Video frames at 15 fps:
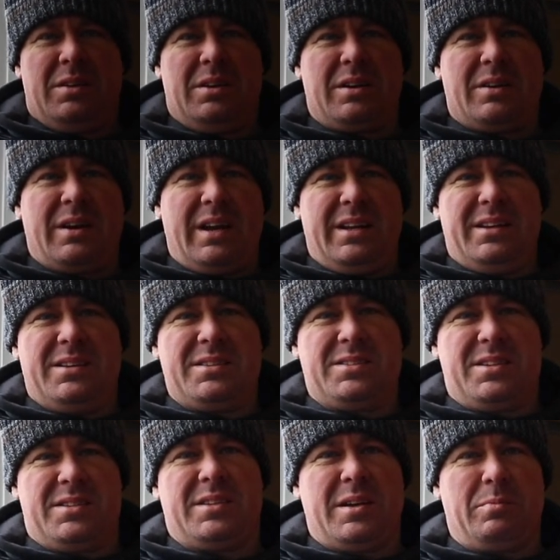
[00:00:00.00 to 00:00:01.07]
All right, it
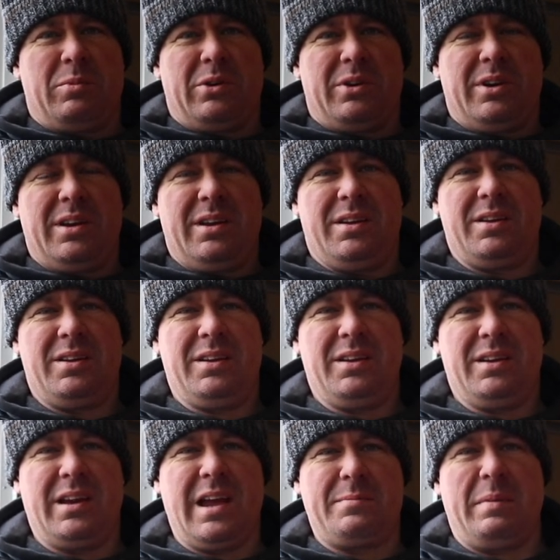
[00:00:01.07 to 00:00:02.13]
is December.
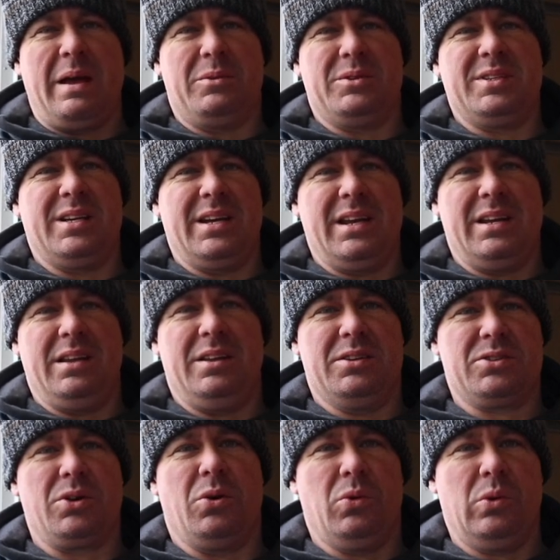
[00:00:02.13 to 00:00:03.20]
I am outside, it
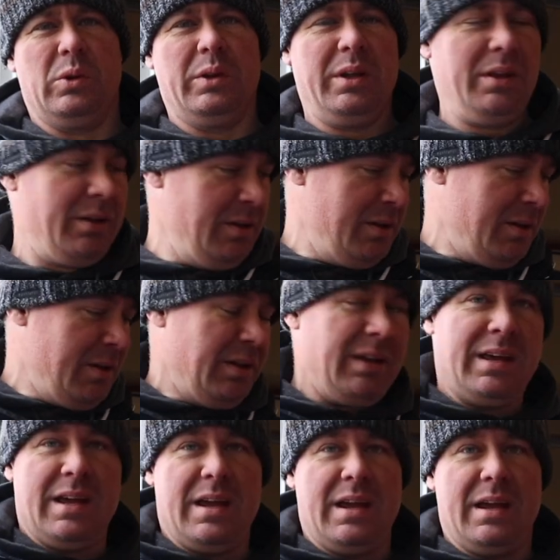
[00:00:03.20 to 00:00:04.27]
is cold,
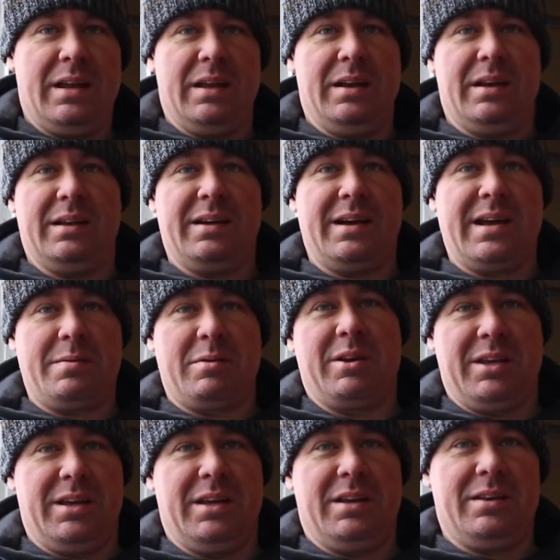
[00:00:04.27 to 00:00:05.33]
and I'm
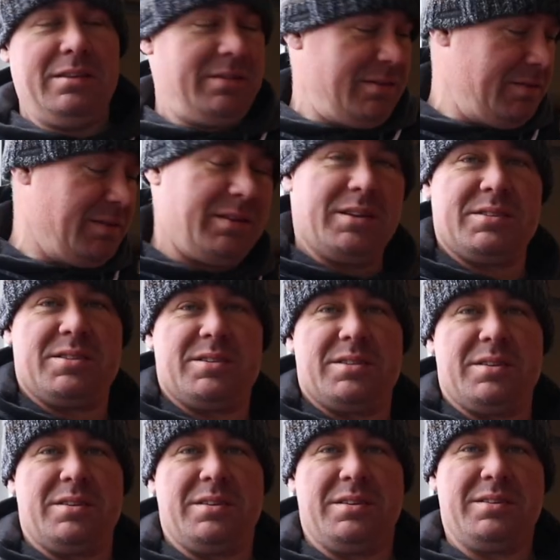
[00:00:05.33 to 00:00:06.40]
gonna get
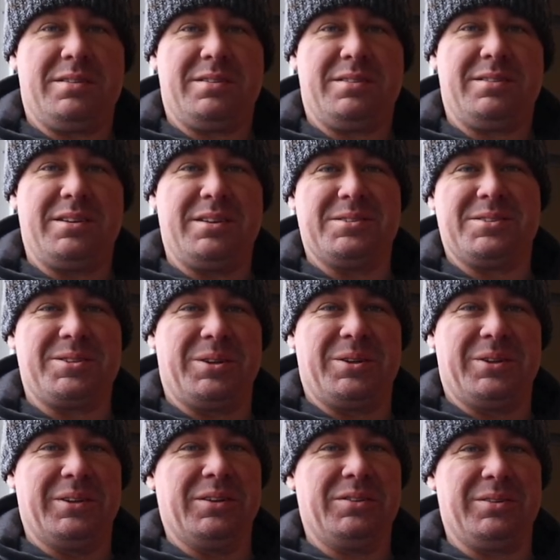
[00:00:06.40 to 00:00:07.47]
this
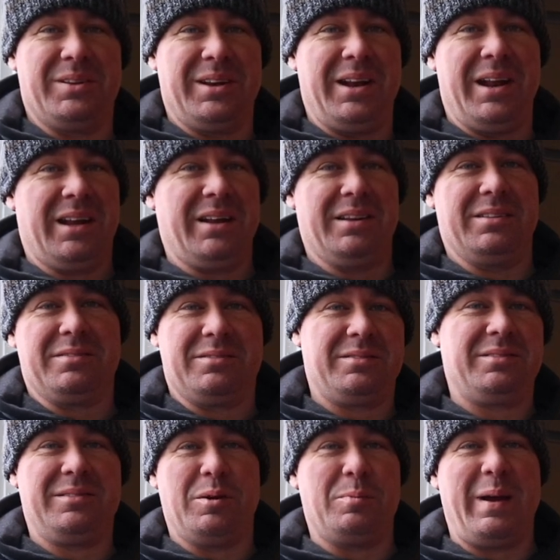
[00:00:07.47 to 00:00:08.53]
installed so that I can
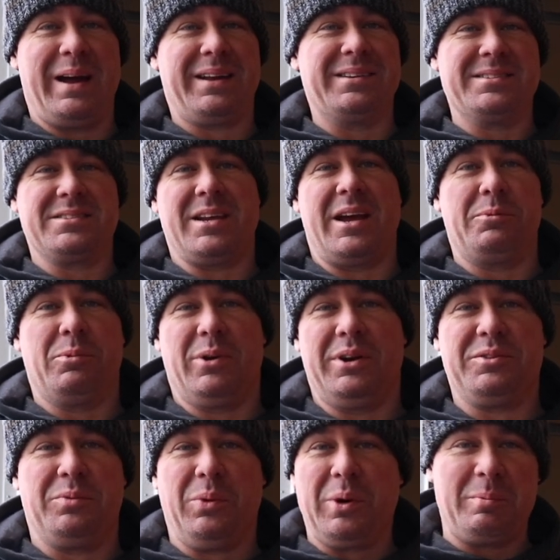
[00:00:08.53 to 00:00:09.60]
go back inside where
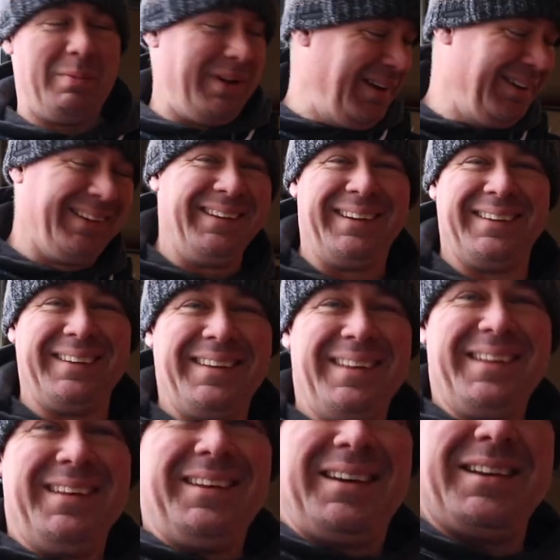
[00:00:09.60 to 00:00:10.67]
it's warm.
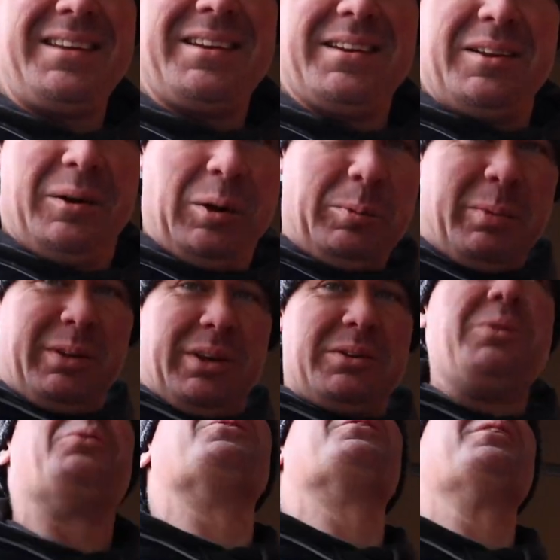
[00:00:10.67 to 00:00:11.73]
I needed to open the
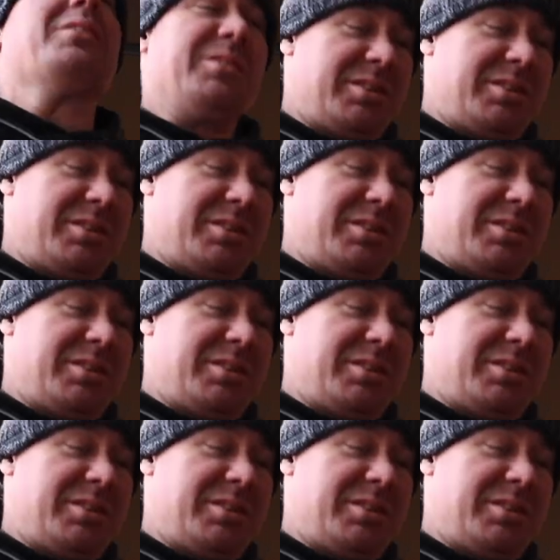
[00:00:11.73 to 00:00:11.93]
door